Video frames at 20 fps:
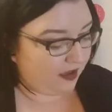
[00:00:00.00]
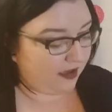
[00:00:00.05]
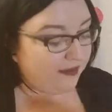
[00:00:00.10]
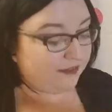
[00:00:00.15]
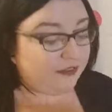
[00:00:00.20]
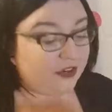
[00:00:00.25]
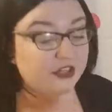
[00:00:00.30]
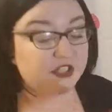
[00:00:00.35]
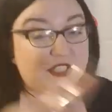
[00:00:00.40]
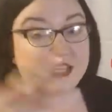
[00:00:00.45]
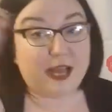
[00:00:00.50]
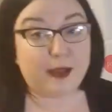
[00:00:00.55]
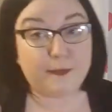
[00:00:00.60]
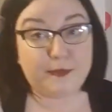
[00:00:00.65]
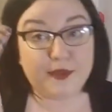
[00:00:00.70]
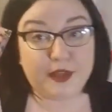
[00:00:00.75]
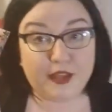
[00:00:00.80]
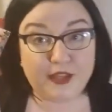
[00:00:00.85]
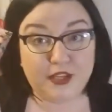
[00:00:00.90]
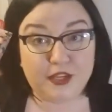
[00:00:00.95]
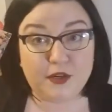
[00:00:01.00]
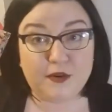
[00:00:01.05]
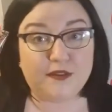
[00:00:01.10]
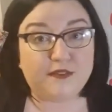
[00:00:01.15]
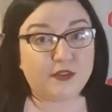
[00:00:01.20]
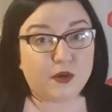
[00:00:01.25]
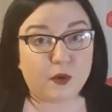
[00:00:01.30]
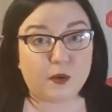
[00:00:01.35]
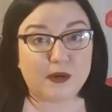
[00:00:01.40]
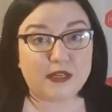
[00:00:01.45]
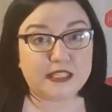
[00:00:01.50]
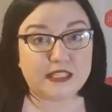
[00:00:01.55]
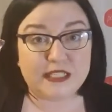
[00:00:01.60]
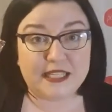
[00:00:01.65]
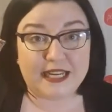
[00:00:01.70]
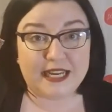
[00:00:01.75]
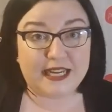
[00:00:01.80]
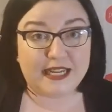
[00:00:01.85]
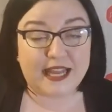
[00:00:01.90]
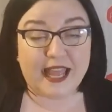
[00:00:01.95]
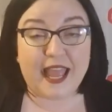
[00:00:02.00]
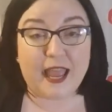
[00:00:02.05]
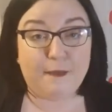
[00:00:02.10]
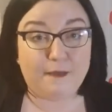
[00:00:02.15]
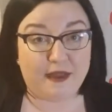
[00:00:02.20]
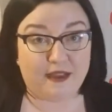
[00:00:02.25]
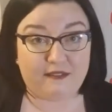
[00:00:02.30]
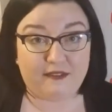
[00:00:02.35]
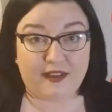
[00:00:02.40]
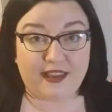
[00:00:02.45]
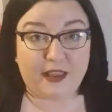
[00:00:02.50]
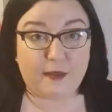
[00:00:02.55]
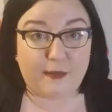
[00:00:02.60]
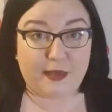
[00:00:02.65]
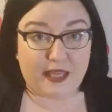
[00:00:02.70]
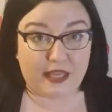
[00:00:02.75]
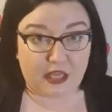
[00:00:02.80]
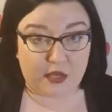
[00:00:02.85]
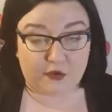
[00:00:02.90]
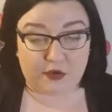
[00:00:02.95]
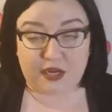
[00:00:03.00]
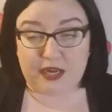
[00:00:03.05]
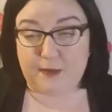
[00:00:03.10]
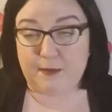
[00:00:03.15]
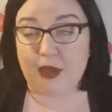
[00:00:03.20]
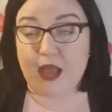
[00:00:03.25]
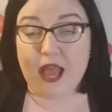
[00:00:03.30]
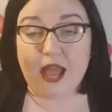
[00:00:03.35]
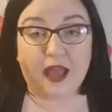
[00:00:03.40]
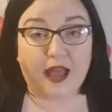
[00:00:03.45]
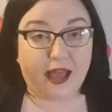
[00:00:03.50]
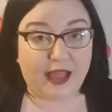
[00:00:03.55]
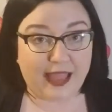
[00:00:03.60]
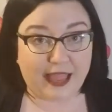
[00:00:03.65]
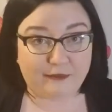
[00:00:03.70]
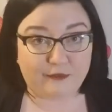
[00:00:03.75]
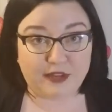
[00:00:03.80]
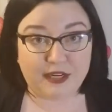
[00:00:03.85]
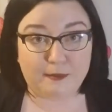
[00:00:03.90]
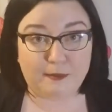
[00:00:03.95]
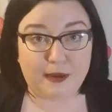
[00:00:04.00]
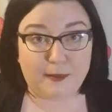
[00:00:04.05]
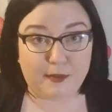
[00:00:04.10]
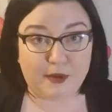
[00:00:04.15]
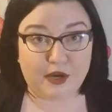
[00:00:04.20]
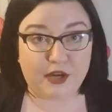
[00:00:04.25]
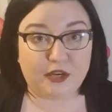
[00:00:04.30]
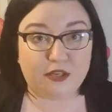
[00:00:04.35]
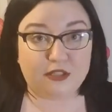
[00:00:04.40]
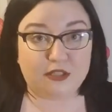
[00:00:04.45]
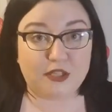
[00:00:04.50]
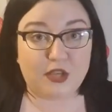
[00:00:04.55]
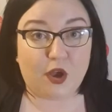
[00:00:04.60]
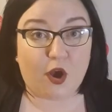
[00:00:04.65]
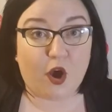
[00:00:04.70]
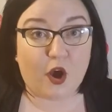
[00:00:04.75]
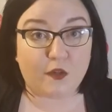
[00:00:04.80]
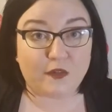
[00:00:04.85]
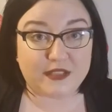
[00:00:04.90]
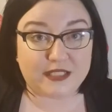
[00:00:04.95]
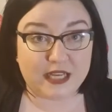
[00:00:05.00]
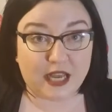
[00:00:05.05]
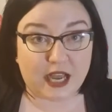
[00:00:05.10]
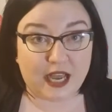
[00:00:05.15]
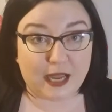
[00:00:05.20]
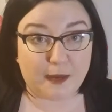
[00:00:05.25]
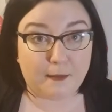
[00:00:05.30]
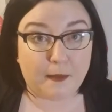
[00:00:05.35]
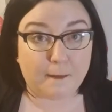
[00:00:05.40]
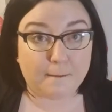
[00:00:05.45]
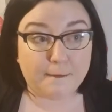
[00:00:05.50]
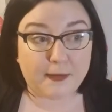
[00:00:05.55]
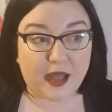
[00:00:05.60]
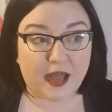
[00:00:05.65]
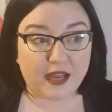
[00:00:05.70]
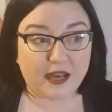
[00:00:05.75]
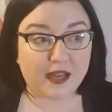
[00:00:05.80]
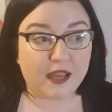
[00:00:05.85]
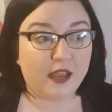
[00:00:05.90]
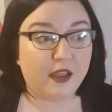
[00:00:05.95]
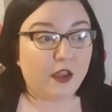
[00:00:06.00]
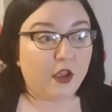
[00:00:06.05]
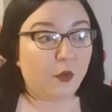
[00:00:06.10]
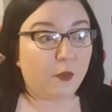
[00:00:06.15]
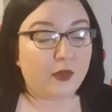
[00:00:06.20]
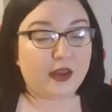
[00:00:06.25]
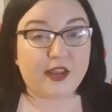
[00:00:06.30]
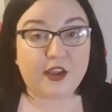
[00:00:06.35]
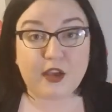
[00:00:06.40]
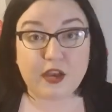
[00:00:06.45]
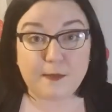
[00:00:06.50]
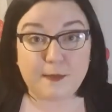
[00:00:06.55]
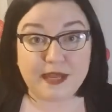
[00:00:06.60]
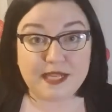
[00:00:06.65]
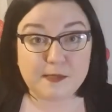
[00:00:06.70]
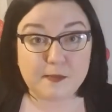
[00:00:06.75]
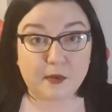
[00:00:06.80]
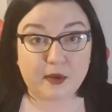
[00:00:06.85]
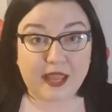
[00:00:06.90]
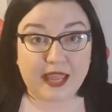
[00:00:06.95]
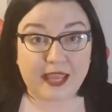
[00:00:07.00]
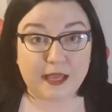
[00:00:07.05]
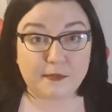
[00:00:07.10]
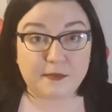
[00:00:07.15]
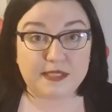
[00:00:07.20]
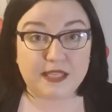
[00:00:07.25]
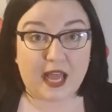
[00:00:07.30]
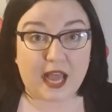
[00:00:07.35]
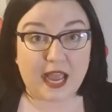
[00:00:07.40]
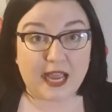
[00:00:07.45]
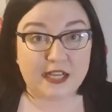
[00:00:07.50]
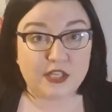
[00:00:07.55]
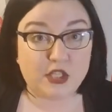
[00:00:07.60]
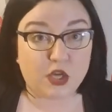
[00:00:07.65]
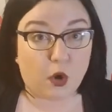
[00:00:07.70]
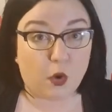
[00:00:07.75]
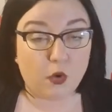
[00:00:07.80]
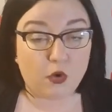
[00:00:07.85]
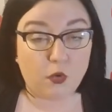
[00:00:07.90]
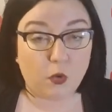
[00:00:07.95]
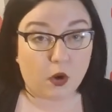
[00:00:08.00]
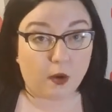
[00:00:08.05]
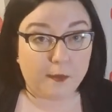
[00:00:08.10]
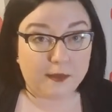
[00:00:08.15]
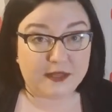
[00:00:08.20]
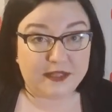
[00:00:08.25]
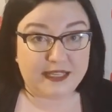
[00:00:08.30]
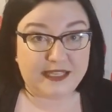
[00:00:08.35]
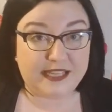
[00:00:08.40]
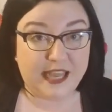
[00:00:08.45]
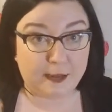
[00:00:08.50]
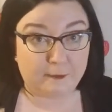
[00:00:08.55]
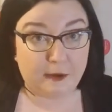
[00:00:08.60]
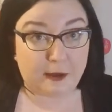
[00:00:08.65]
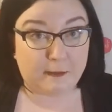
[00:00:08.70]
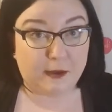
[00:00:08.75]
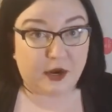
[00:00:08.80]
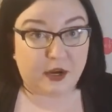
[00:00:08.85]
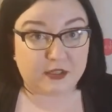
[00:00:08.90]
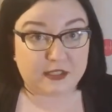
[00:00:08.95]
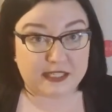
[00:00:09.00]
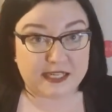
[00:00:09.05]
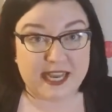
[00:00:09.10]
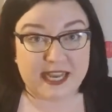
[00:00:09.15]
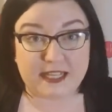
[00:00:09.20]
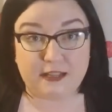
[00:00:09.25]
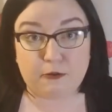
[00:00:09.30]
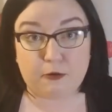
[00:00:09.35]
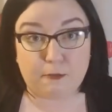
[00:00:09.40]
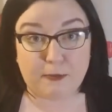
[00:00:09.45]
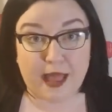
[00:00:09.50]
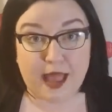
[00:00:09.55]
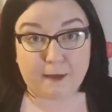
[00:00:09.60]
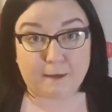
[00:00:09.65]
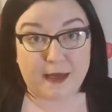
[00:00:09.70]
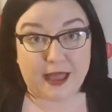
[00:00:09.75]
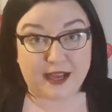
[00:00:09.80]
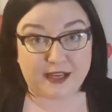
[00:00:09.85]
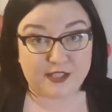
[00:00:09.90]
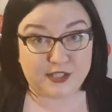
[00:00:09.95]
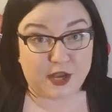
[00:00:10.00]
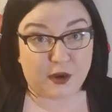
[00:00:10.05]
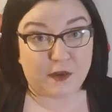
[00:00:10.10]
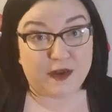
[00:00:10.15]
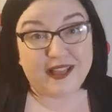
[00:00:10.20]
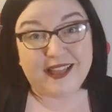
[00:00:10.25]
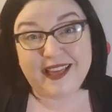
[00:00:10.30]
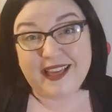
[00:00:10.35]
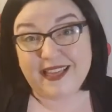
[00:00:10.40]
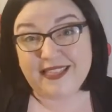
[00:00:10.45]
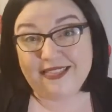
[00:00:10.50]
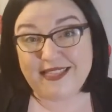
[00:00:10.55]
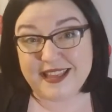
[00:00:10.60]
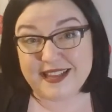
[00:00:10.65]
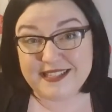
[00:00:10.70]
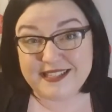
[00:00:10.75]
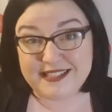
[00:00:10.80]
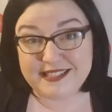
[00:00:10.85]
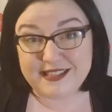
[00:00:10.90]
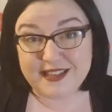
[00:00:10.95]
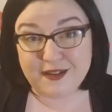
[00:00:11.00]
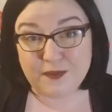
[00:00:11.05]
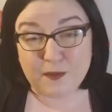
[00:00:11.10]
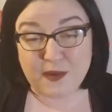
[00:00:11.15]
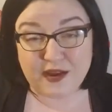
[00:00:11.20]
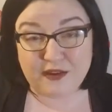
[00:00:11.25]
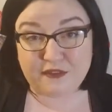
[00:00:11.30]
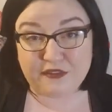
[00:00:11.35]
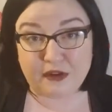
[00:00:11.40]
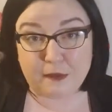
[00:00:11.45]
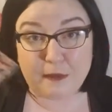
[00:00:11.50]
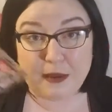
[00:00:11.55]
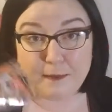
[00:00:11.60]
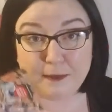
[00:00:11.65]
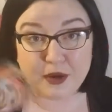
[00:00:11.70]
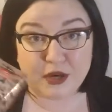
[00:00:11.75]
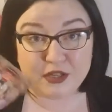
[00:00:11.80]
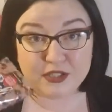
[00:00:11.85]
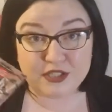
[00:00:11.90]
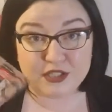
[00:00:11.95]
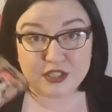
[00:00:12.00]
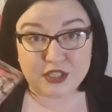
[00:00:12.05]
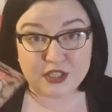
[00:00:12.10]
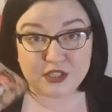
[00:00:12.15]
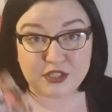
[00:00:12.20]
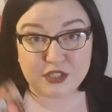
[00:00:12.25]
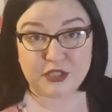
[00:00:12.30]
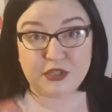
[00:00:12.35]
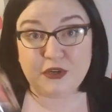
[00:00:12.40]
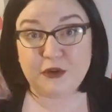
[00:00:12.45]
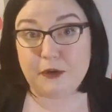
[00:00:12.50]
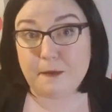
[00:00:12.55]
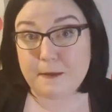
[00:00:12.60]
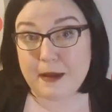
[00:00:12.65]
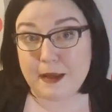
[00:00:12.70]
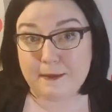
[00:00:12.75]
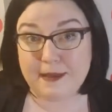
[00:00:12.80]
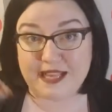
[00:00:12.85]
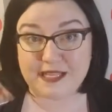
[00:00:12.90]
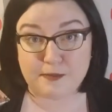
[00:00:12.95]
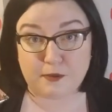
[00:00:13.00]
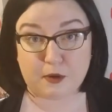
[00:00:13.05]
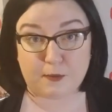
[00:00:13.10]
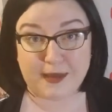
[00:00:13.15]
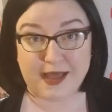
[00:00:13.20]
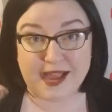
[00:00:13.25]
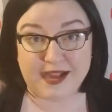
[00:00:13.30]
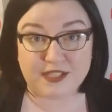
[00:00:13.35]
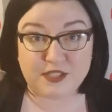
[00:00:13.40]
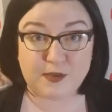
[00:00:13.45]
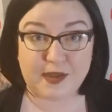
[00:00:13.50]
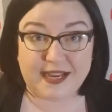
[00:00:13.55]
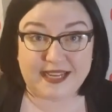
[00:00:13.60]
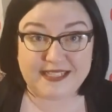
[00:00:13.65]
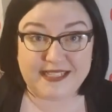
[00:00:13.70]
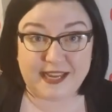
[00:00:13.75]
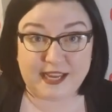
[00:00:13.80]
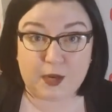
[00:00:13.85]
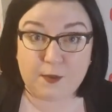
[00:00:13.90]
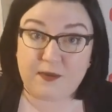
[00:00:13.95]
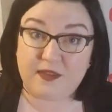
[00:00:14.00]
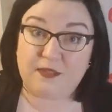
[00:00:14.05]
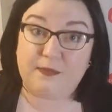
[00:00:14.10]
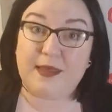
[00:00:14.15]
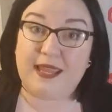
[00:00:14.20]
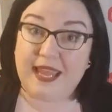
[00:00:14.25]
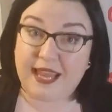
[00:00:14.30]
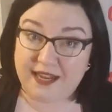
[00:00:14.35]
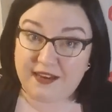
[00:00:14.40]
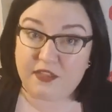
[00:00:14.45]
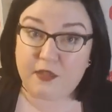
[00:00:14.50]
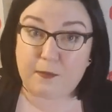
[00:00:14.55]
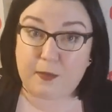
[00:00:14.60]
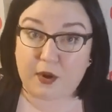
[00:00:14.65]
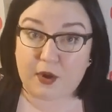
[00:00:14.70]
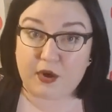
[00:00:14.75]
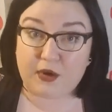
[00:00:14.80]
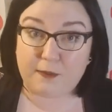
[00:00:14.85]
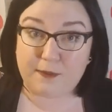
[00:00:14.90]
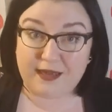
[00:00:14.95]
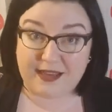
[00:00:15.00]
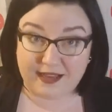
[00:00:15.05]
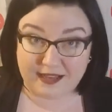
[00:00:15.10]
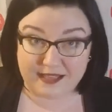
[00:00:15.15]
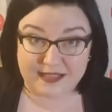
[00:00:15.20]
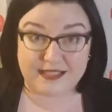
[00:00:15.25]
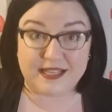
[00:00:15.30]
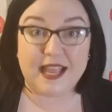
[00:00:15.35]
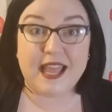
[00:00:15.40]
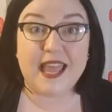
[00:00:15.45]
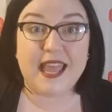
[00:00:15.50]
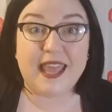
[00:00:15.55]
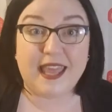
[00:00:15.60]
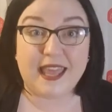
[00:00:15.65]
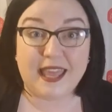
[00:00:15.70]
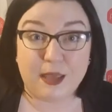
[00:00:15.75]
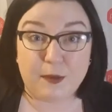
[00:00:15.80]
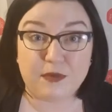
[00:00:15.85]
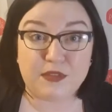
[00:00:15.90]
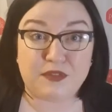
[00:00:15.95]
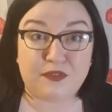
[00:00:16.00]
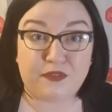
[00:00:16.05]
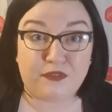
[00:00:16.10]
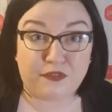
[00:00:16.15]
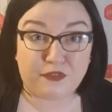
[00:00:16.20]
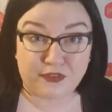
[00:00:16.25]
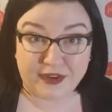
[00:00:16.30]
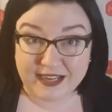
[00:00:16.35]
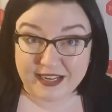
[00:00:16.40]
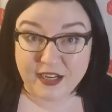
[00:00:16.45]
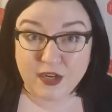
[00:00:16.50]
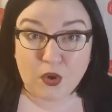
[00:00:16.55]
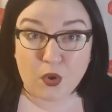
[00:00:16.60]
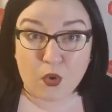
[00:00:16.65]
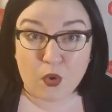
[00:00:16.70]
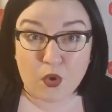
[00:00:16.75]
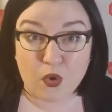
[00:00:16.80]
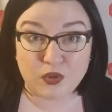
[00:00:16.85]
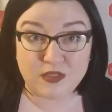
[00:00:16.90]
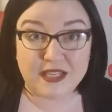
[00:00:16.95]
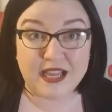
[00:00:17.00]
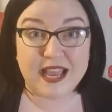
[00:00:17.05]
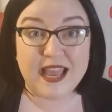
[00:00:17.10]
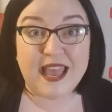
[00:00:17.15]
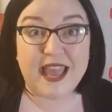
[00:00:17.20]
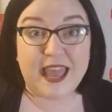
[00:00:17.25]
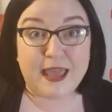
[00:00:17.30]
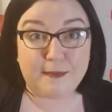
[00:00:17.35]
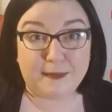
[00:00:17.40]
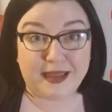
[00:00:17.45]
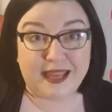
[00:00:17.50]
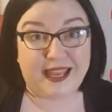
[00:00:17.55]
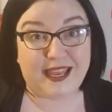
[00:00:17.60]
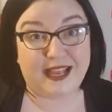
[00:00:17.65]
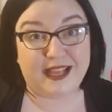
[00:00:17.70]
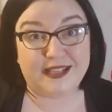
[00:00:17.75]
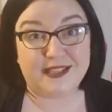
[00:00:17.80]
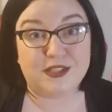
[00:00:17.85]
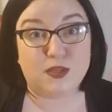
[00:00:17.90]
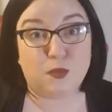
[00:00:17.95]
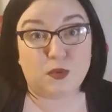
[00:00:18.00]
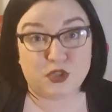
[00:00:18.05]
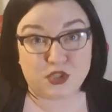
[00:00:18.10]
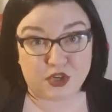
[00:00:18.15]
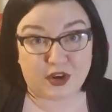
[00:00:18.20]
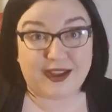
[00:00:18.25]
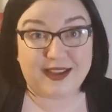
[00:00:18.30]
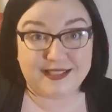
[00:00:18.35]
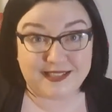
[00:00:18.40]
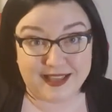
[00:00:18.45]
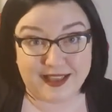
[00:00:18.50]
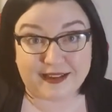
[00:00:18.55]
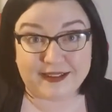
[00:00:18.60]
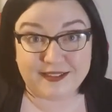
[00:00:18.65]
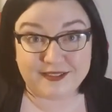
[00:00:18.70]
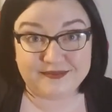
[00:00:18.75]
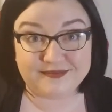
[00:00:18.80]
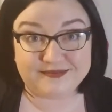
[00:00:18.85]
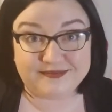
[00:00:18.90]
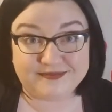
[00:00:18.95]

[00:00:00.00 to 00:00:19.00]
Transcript: first up, you of course need a Big Fat Yummy hand cream. I have one in my purse all the time, but when I go to baseball games, I don't normally take my purse to take a little backpack. So this went from my purse to my baseball bag so I could take it with me into the park because it was freaking cold and my hands were dry as heck.